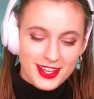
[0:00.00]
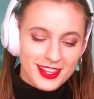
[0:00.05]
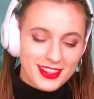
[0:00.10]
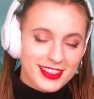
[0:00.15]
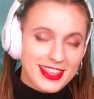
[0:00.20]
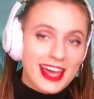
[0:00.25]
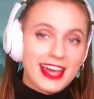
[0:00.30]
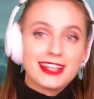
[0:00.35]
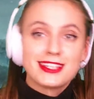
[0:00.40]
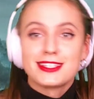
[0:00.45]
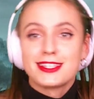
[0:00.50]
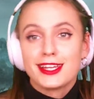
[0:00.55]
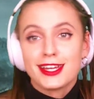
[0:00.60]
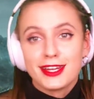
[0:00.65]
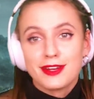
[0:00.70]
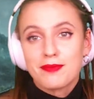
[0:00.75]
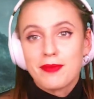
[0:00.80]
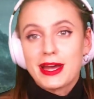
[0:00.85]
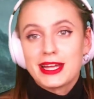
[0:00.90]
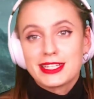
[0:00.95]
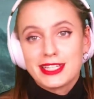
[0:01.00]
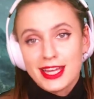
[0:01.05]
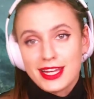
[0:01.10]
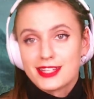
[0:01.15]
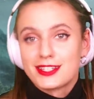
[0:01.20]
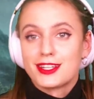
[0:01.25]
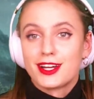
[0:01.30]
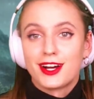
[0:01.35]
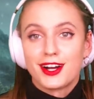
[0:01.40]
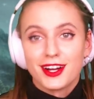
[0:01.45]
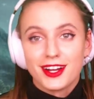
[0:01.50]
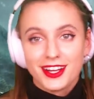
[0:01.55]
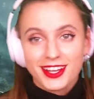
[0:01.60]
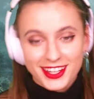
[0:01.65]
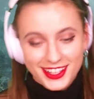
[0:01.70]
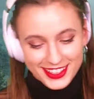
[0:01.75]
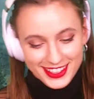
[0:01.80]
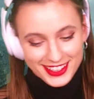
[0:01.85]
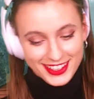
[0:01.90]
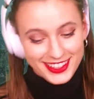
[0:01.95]
That is the end of my TED Talk.
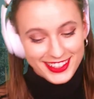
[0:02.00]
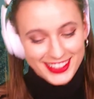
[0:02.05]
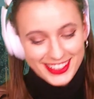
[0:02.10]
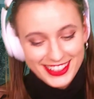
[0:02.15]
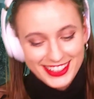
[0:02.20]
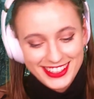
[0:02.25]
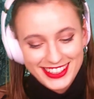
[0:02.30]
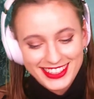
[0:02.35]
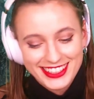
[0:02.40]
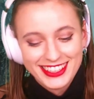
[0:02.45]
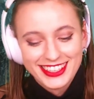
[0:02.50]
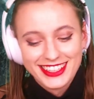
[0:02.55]
Okay,